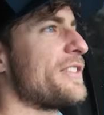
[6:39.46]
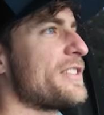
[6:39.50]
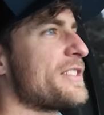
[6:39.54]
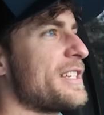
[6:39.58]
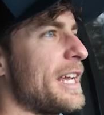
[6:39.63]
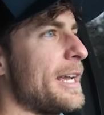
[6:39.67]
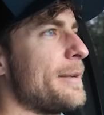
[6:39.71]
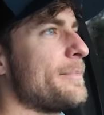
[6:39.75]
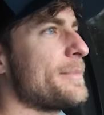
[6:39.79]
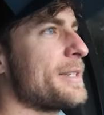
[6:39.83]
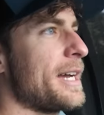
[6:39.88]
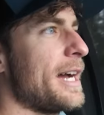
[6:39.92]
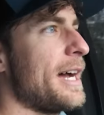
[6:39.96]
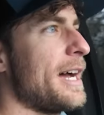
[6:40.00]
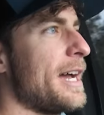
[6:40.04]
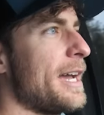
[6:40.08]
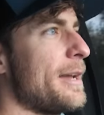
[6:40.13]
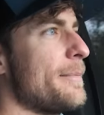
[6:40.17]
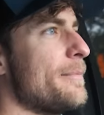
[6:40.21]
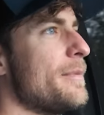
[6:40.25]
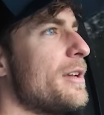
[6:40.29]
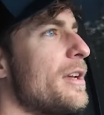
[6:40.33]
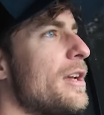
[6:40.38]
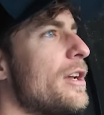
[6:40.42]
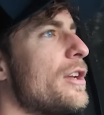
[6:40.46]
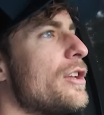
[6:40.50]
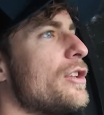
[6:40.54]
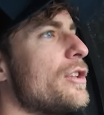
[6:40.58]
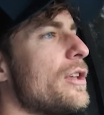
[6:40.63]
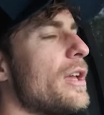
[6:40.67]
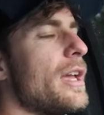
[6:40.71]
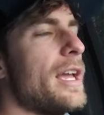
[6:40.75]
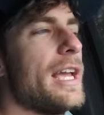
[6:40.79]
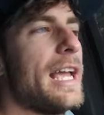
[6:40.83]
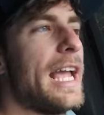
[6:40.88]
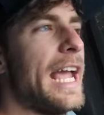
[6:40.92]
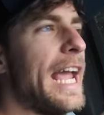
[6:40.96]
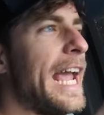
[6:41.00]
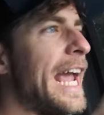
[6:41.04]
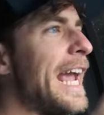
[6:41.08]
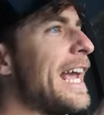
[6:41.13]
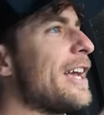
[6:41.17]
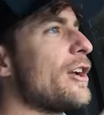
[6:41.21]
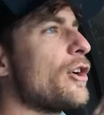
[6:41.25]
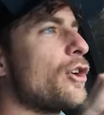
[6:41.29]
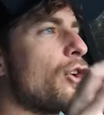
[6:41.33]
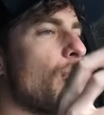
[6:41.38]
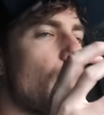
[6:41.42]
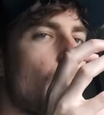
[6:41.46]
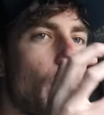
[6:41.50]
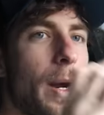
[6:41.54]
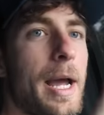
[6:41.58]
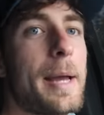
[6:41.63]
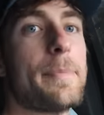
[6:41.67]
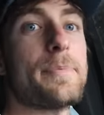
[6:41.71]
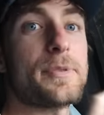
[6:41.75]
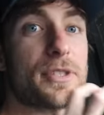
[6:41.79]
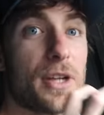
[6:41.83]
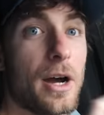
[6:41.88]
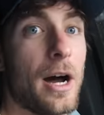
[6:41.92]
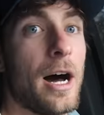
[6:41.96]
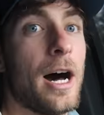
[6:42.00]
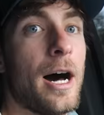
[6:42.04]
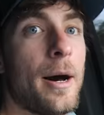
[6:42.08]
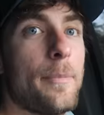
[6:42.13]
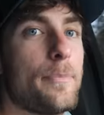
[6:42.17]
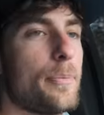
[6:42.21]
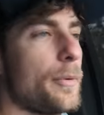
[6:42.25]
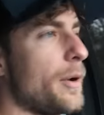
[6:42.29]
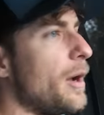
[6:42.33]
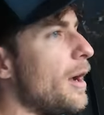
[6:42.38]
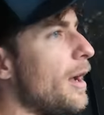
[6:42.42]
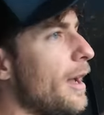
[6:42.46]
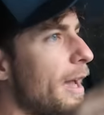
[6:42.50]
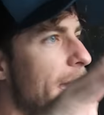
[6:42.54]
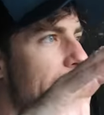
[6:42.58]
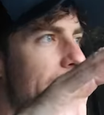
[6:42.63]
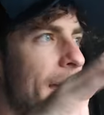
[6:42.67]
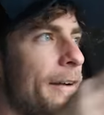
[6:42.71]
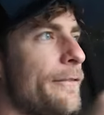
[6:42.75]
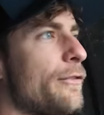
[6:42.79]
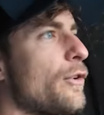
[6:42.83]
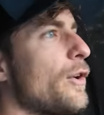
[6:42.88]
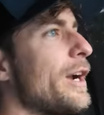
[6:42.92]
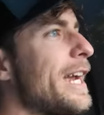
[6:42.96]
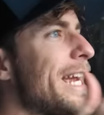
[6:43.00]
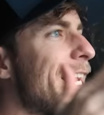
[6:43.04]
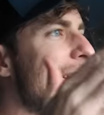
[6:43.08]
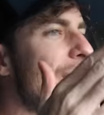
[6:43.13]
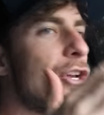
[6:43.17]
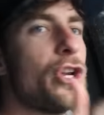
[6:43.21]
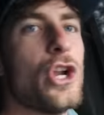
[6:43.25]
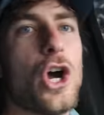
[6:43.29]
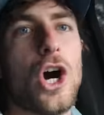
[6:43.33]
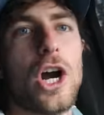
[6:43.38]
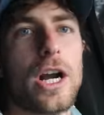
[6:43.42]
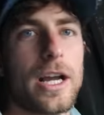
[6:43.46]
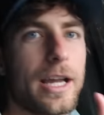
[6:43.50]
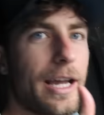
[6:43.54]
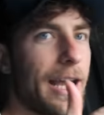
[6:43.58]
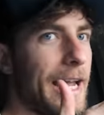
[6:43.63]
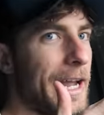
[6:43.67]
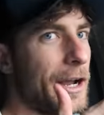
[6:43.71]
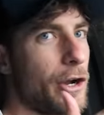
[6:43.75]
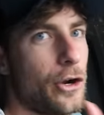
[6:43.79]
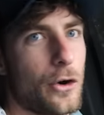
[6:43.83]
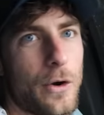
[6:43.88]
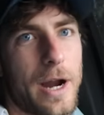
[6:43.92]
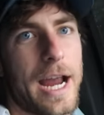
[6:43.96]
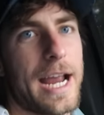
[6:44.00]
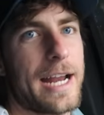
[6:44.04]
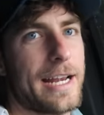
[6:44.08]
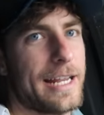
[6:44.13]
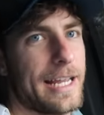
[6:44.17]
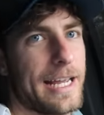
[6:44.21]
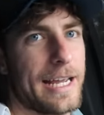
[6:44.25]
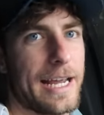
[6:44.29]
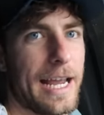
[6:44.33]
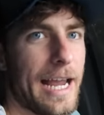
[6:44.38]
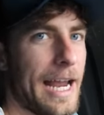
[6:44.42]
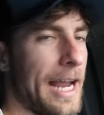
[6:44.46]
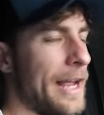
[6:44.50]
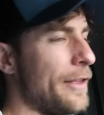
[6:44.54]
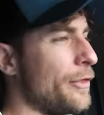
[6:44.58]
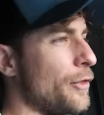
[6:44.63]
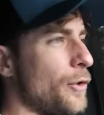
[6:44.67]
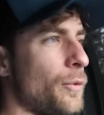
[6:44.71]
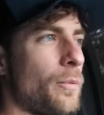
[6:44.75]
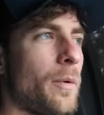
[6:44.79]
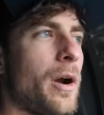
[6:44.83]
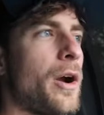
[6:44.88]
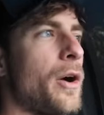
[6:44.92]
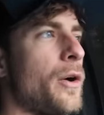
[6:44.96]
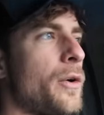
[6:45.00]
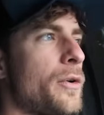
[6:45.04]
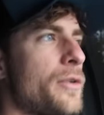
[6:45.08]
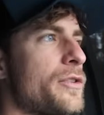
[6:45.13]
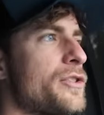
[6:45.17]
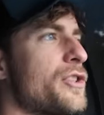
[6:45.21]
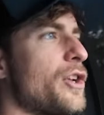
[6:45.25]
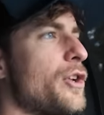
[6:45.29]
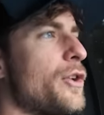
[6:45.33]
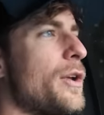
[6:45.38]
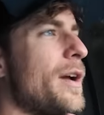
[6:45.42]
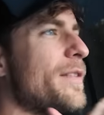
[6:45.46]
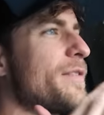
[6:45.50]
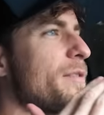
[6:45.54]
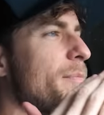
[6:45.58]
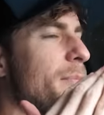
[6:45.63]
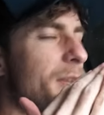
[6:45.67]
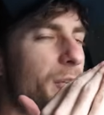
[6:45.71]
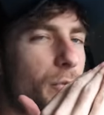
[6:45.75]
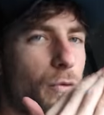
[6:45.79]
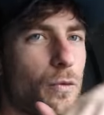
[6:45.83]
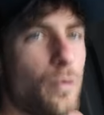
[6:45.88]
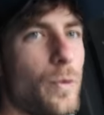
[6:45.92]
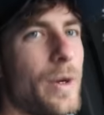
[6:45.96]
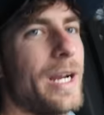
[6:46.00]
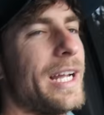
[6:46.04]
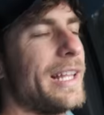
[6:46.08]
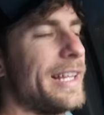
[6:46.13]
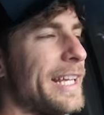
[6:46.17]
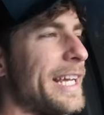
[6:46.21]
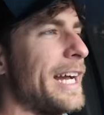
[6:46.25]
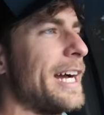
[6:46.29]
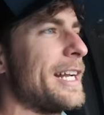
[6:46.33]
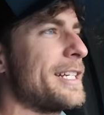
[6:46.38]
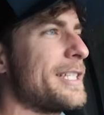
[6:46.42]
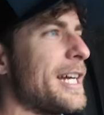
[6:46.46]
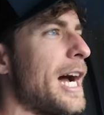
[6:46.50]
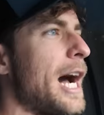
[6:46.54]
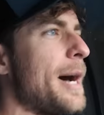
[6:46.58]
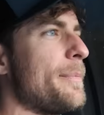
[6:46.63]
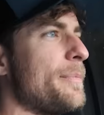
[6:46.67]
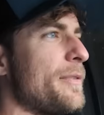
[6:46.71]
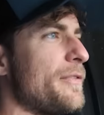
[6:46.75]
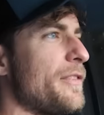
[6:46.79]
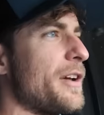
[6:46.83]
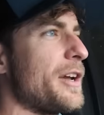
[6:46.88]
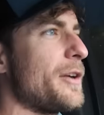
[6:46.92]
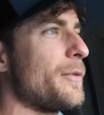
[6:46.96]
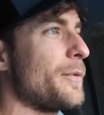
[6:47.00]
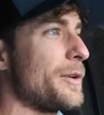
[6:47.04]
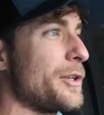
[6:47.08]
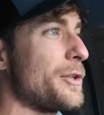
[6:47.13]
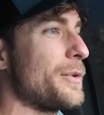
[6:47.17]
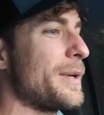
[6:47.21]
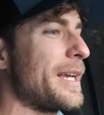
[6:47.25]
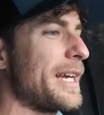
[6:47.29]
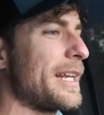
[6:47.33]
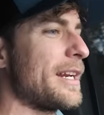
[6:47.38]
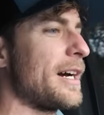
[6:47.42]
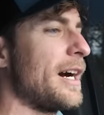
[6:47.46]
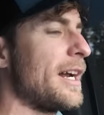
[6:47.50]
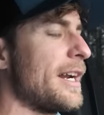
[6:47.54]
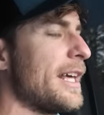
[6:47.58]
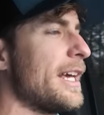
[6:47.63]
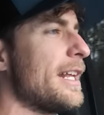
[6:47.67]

the same time, it grips up every nook and cranny in the road. So you have to be really on top of it when you get on